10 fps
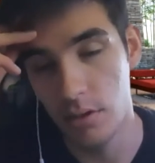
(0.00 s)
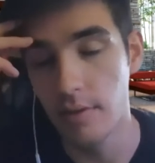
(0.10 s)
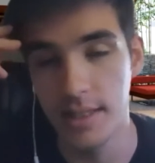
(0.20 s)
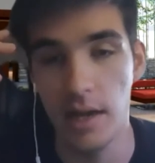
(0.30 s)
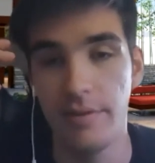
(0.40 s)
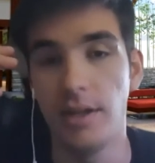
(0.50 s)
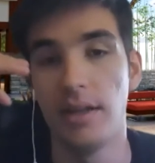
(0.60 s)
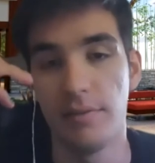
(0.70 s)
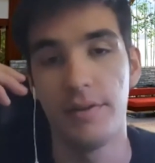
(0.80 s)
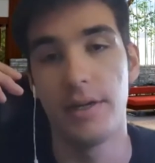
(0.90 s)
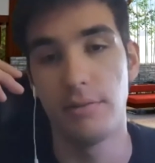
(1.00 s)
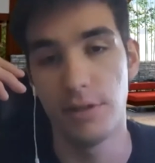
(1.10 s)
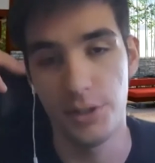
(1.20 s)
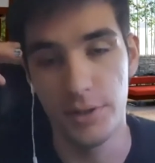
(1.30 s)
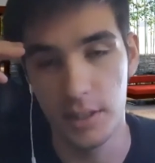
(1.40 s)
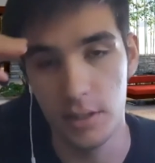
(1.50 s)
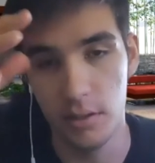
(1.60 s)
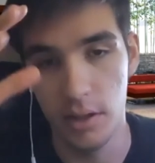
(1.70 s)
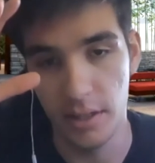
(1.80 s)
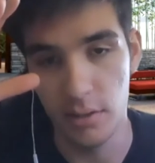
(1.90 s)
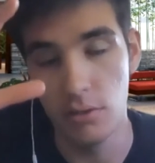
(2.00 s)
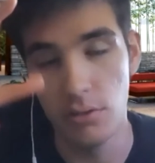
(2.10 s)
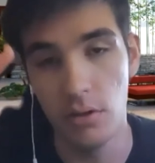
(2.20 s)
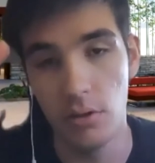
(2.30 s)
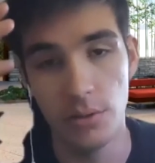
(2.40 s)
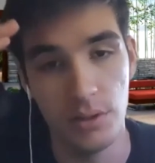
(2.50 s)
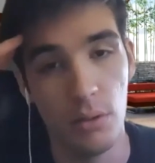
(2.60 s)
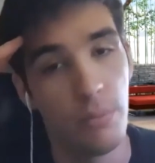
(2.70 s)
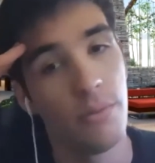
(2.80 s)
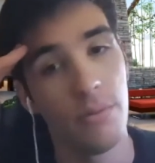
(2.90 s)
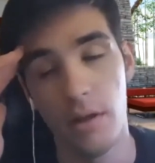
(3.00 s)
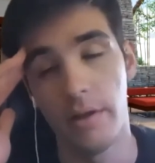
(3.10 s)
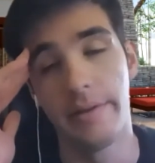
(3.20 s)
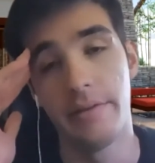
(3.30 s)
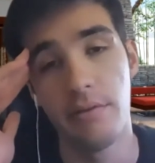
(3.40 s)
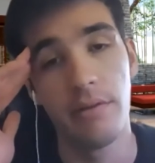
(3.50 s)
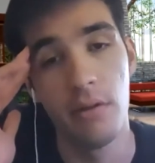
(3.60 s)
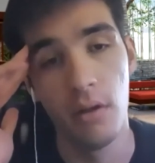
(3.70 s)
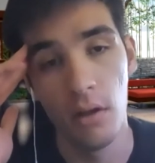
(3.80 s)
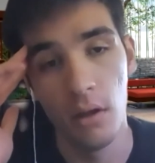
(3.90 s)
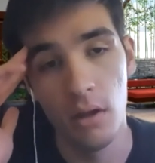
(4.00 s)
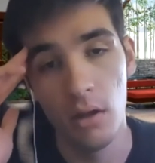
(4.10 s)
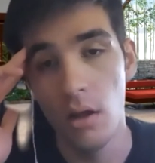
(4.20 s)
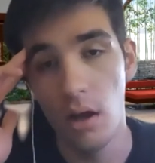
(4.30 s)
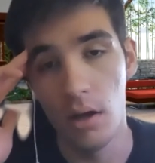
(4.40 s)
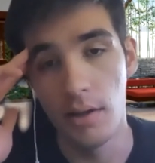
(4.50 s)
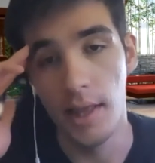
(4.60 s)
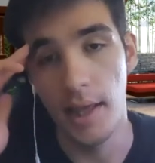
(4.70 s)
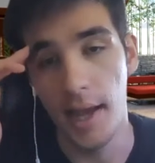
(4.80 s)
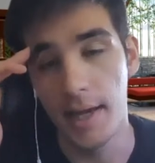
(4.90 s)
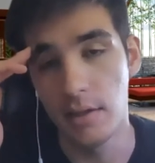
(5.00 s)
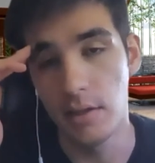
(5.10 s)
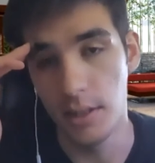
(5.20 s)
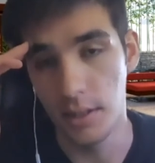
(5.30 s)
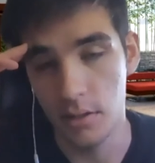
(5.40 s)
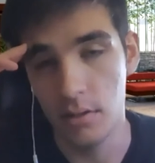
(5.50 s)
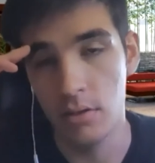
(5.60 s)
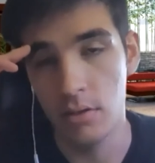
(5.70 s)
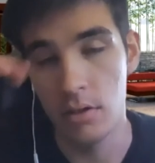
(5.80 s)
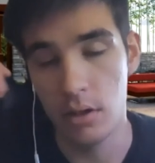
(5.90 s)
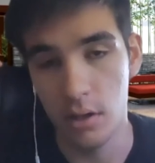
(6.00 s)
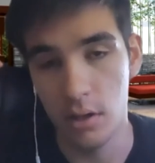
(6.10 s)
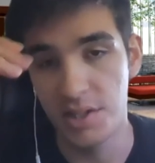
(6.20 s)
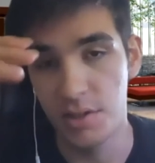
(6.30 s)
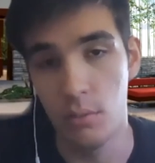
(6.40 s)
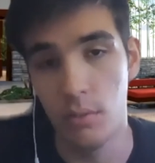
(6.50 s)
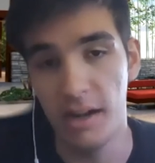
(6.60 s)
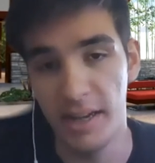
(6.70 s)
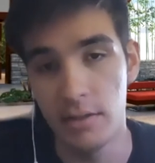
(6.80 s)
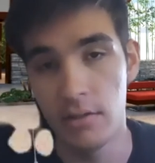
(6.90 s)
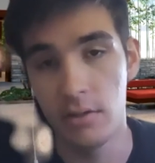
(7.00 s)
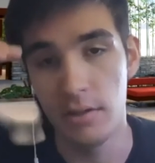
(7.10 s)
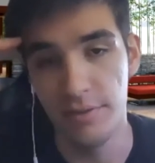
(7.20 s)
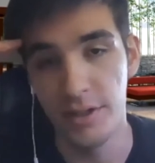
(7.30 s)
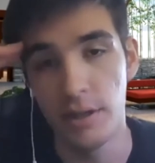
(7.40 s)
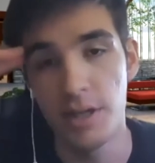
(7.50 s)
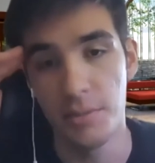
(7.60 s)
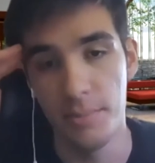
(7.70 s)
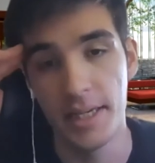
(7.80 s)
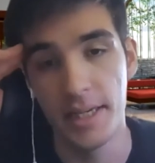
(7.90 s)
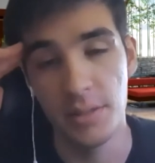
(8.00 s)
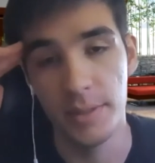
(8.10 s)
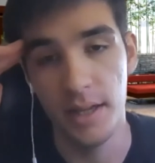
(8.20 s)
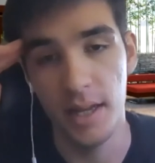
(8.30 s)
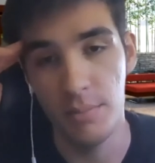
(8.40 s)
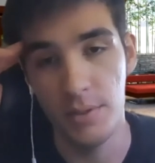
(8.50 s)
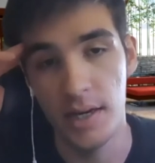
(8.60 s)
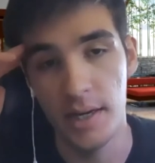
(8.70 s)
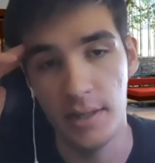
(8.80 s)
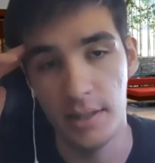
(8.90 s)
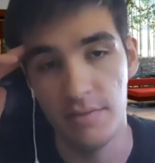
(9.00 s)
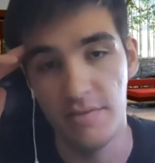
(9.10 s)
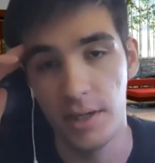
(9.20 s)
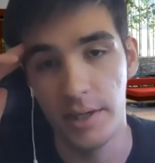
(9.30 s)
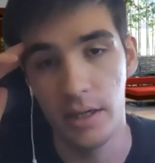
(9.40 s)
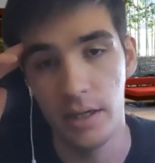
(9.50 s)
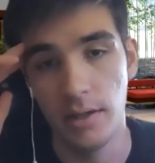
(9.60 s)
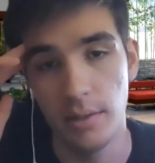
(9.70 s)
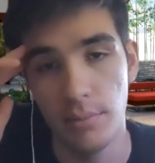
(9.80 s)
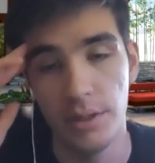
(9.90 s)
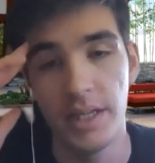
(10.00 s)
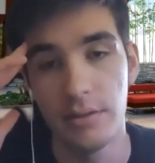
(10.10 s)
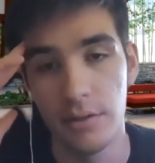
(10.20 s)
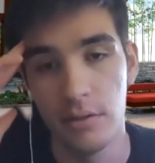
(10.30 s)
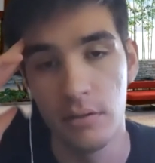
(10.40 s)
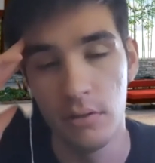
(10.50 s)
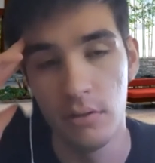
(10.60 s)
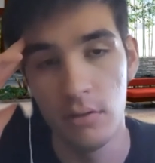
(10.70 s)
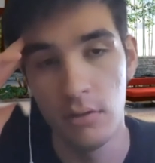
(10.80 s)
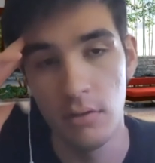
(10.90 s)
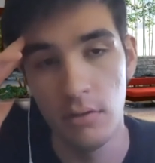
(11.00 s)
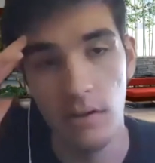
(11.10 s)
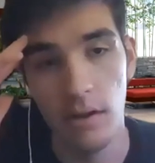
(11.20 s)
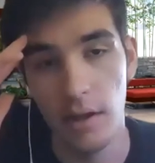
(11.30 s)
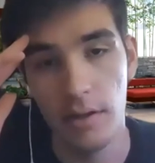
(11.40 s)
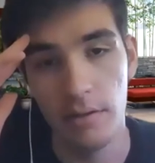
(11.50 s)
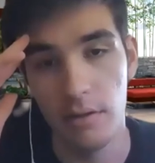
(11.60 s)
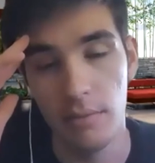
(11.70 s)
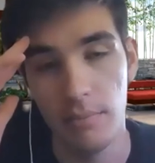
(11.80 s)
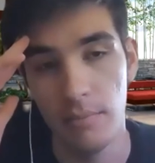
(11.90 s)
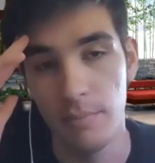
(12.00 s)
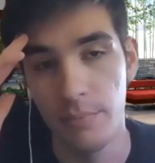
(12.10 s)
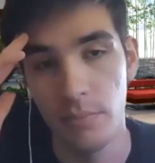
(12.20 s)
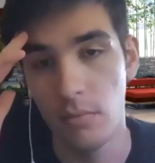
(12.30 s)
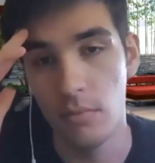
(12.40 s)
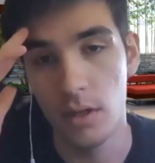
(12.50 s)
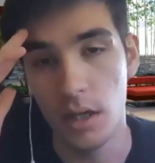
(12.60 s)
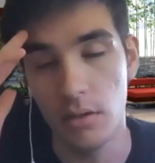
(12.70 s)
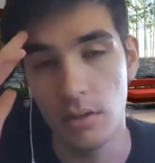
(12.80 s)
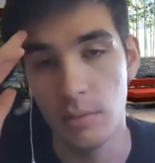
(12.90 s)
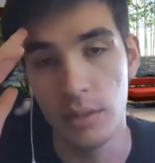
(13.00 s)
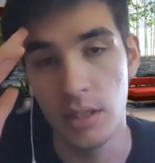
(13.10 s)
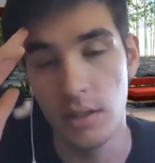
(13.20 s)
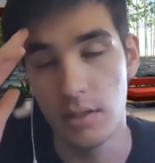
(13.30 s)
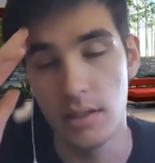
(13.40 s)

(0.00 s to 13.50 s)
as having like very restricted like node local scope, and they added this cluster-wide configuration management API that's very incomplete. And like somebody just